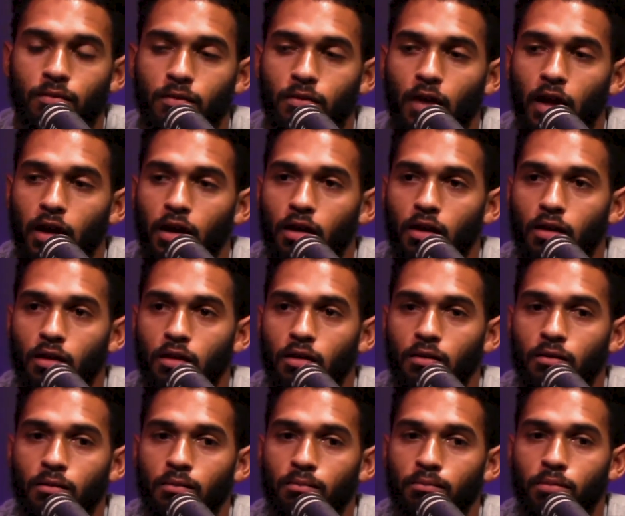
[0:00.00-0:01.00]
thinking,
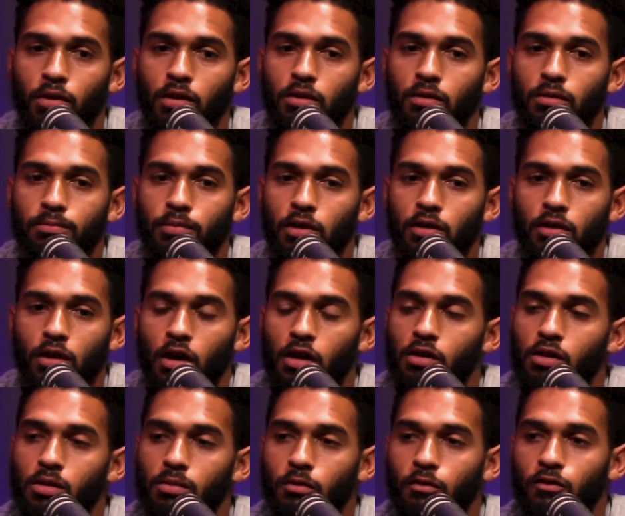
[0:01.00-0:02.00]
putting putting
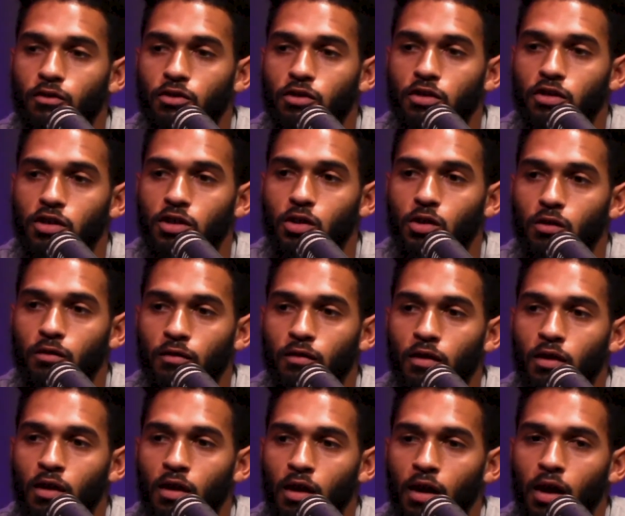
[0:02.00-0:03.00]
others before yourself,
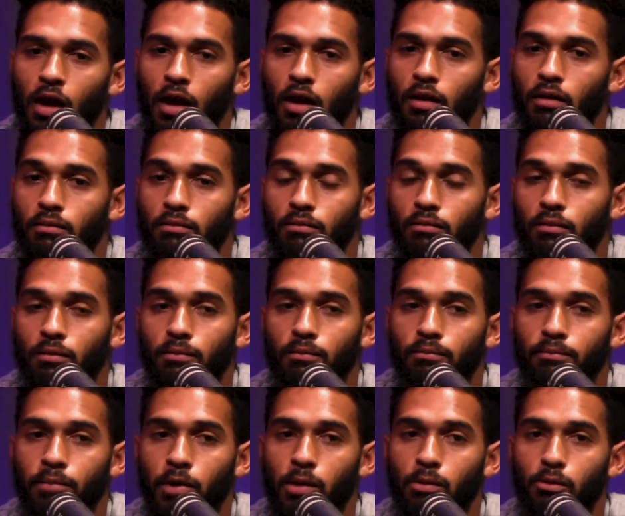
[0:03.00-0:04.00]
and
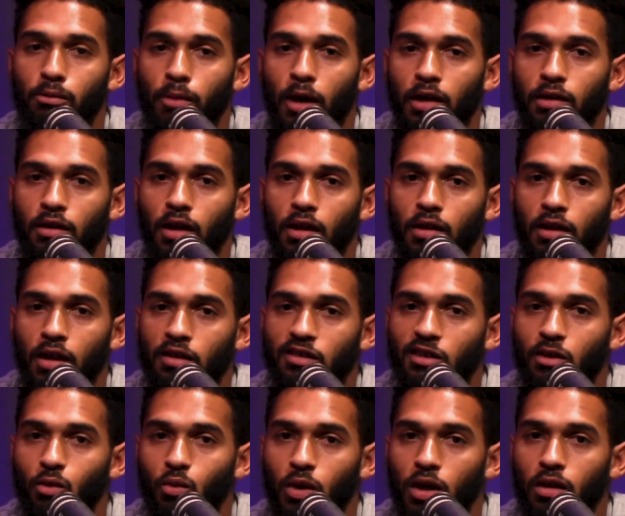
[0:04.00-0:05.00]
people might think that's
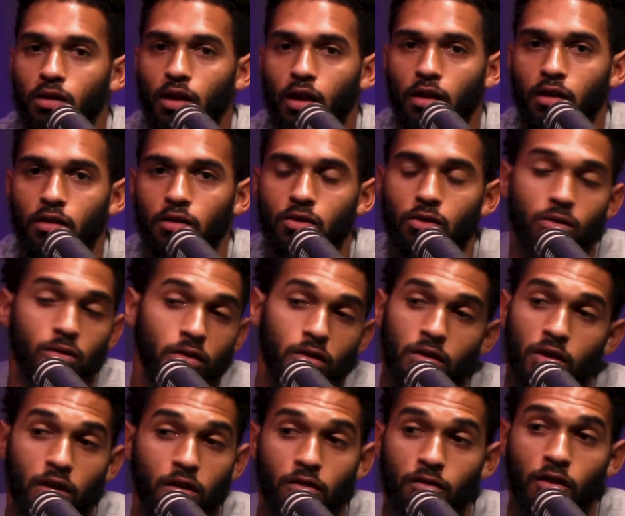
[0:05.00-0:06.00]
a weak thing to do.
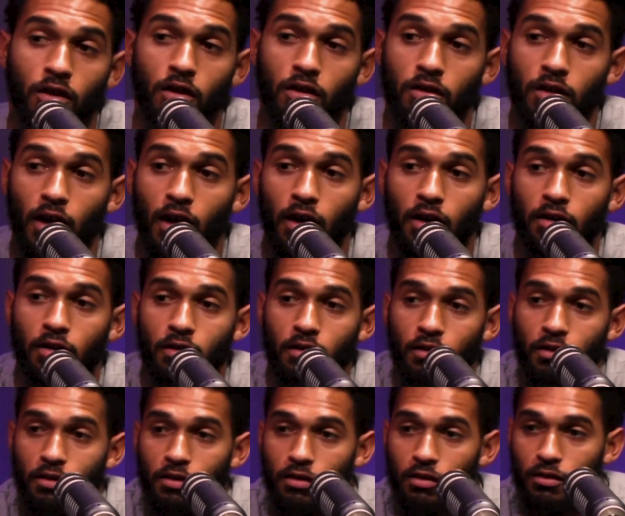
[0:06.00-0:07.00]
It's really not.
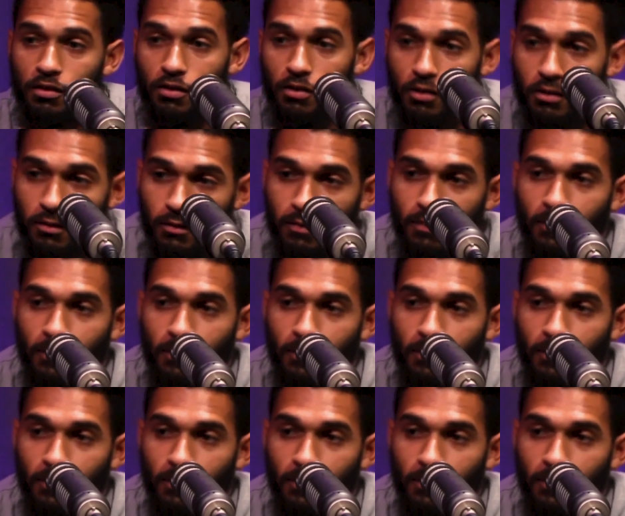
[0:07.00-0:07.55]
Yeah. You know.